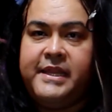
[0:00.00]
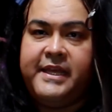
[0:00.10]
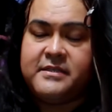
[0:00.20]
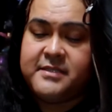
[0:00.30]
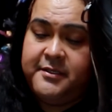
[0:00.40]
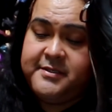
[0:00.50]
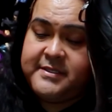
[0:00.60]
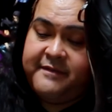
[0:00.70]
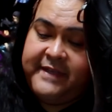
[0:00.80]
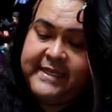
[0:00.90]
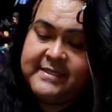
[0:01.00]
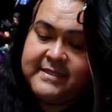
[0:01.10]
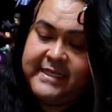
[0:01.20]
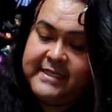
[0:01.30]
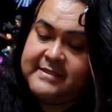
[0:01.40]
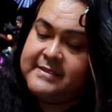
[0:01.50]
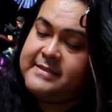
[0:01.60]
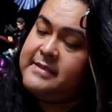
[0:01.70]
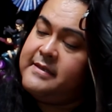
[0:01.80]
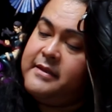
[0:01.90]
And the exclusive is
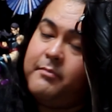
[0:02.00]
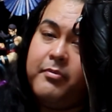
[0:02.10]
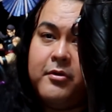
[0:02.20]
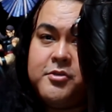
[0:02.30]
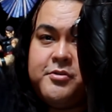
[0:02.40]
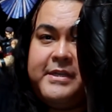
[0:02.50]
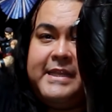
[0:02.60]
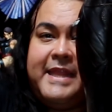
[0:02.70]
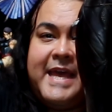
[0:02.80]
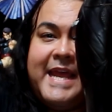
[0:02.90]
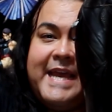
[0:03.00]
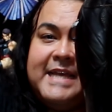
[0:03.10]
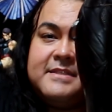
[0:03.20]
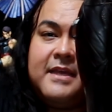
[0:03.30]
this, the portrait that has the